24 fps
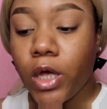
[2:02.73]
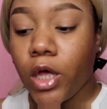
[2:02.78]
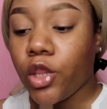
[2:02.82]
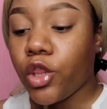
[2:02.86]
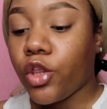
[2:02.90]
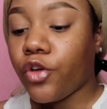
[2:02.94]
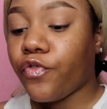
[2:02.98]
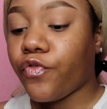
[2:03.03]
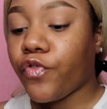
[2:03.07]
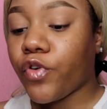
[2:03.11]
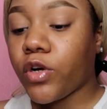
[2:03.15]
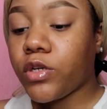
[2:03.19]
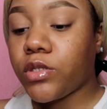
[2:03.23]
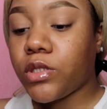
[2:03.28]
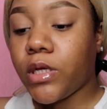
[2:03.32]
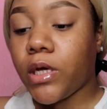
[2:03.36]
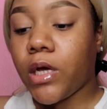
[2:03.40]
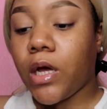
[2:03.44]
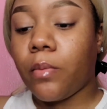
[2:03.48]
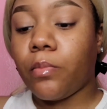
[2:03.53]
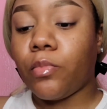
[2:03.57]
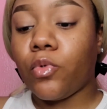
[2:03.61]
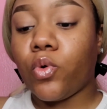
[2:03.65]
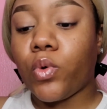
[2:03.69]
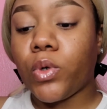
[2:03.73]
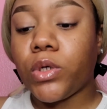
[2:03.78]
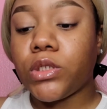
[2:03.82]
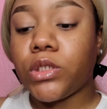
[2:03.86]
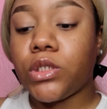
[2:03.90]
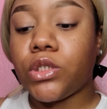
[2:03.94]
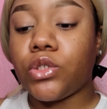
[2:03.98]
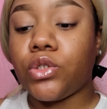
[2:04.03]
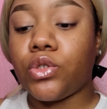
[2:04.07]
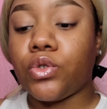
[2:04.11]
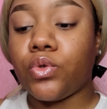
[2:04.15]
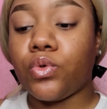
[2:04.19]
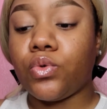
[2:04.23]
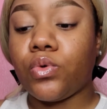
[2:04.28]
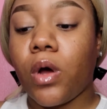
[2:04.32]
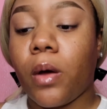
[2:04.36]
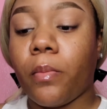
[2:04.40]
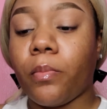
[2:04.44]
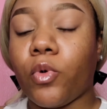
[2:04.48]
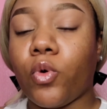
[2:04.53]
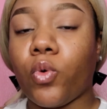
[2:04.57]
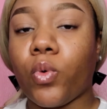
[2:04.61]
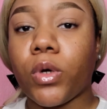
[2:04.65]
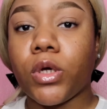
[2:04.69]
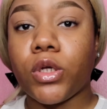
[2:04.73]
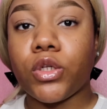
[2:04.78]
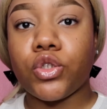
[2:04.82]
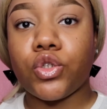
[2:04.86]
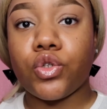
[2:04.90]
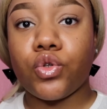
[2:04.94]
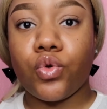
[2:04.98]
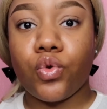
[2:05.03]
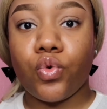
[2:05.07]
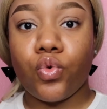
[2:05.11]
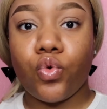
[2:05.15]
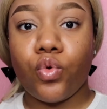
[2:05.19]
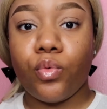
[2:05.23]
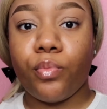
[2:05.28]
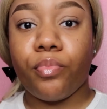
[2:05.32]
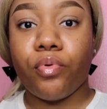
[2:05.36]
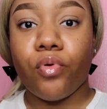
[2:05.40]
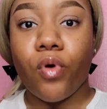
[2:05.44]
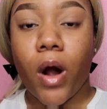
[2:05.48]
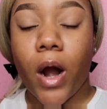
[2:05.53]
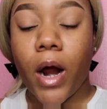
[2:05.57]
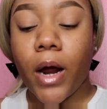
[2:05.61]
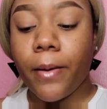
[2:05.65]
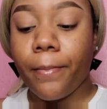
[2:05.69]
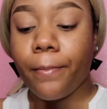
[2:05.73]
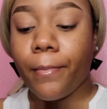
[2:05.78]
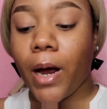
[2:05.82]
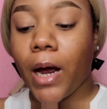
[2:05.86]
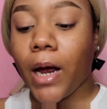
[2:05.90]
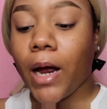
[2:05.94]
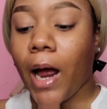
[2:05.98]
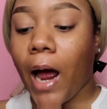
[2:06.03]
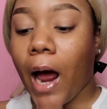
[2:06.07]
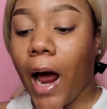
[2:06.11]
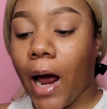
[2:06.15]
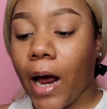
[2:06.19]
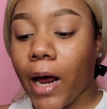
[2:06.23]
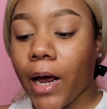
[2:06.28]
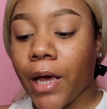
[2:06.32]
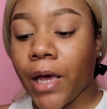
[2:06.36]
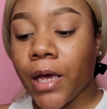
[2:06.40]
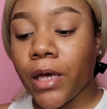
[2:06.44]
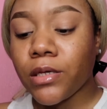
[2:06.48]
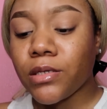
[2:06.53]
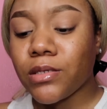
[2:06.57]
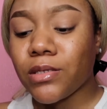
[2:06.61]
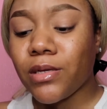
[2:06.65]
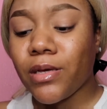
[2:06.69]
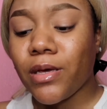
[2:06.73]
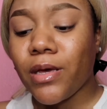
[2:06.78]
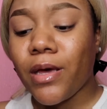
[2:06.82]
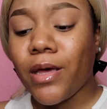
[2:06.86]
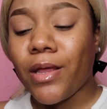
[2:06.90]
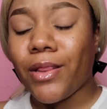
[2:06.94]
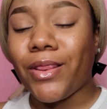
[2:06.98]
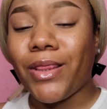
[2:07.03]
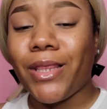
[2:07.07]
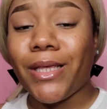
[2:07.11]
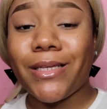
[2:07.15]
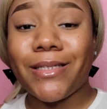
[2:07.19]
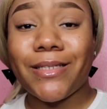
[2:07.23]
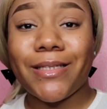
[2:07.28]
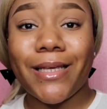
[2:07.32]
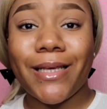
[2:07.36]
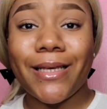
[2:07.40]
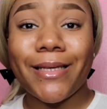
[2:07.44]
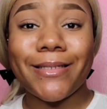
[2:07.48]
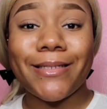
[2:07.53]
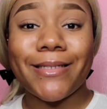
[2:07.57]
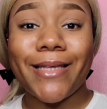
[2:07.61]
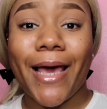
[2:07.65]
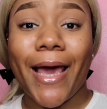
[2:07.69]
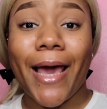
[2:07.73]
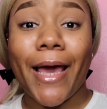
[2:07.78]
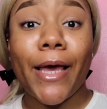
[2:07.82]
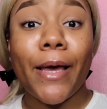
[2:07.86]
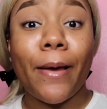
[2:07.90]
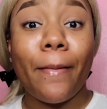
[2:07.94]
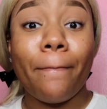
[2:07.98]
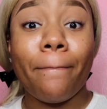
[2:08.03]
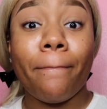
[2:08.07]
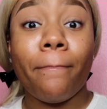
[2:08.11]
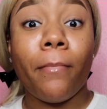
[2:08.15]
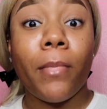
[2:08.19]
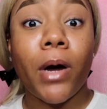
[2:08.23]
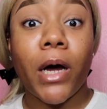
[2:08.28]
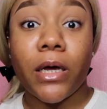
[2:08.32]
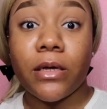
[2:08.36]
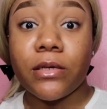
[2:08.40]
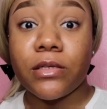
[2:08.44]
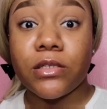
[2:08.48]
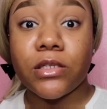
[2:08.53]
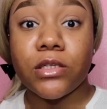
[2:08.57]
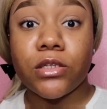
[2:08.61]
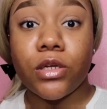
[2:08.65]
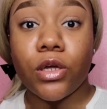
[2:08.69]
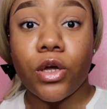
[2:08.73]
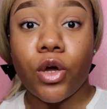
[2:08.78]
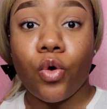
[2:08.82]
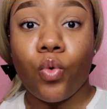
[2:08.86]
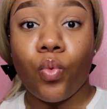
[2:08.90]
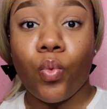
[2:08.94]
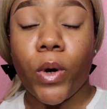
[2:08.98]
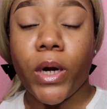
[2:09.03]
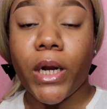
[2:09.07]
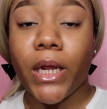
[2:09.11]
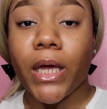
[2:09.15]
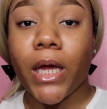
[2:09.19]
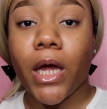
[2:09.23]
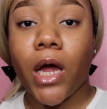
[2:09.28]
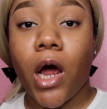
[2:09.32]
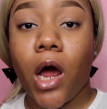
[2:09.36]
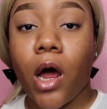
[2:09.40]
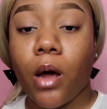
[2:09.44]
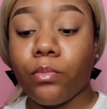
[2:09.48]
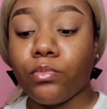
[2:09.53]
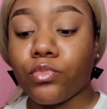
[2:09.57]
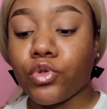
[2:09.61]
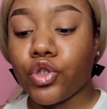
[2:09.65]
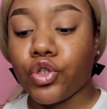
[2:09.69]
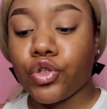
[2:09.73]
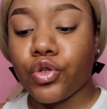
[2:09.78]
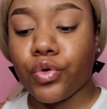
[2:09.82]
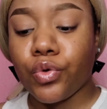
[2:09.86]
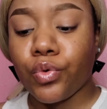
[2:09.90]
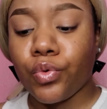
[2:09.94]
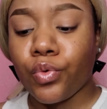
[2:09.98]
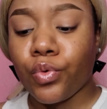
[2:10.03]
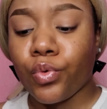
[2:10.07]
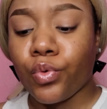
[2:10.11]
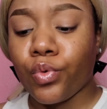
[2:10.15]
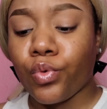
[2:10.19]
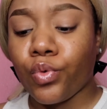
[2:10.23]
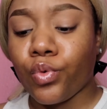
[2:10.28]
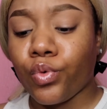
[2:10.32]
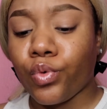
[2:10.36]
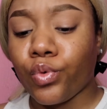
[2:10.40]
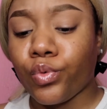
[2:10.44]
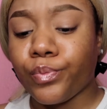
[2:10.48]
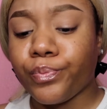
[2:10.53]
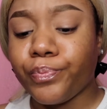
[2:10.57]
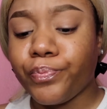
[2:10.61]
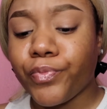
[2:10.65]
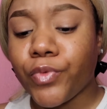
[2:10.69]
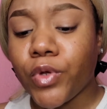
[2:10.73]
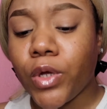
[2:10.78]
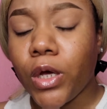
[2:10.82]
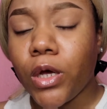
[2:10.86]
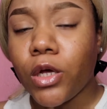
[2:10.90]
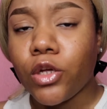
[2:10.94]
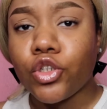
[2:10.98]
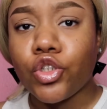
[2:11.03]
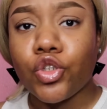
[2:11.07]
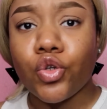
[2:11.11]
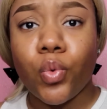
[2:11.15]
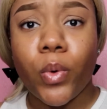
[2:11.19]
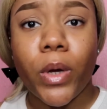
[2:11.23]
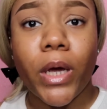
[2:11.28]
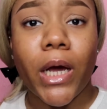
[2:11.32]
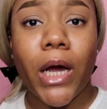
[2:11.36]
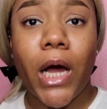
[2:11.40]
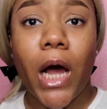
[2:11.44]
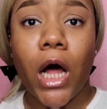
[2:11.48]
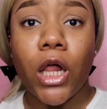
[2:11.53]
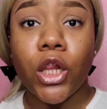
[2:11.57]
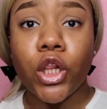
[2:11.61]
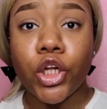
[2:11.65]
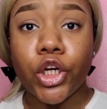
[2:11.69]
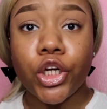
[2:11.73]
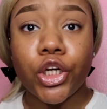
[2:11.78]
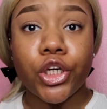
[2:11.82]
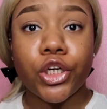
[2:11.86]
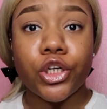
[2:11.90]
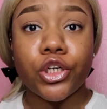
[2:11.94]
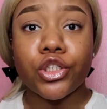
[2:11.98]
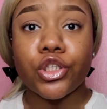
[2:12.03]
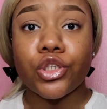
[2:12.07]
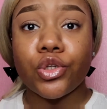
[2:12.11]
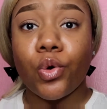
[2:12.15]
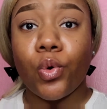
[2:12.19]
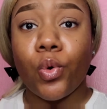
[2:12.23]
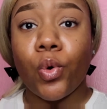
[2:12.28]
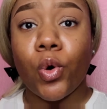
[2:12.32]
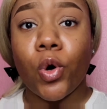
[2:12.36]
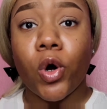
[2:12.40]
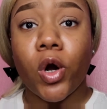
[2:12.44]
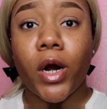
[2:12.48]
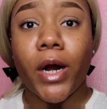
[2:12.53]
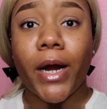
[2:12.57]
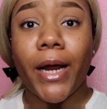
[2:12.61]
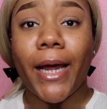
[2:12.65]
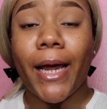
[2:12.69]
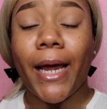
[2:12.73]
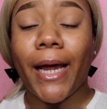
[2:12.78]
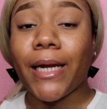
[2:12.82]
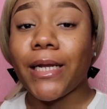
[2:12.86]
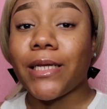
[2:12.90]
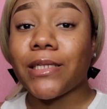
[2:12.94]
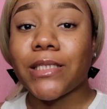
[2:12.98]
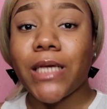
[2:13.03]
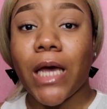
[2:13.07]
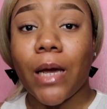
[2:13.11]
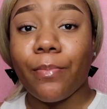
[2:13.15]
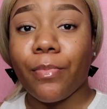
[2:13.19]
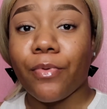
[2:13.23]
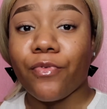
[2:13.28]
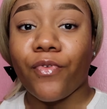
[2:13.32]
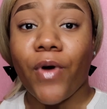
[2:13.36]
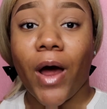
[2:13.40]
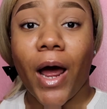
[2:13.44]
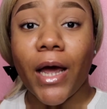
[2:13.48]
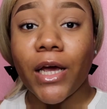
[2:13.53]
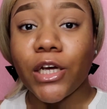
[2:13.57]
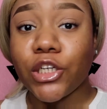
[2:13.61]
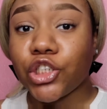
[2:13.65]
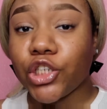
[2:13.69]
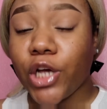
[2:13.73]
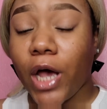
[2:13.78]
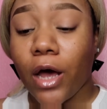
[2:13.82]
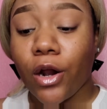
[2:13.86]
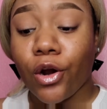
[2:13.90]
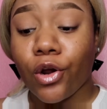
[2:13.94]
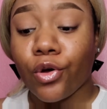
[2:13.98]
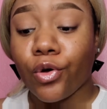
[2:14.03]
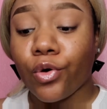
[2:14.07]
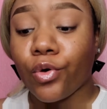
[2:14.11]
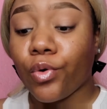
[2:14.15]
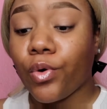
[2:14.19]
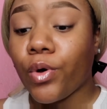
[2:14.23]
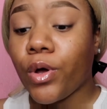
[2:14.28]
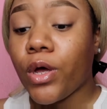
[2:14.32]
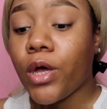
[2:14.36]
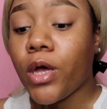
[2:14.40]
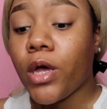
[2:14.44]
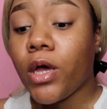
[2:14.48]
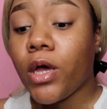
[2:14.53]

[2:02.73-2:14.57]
the first thing I'm going to do, I'm going to prime my eyes. This is a must when it comes to doing colors or any type of eyeshadow.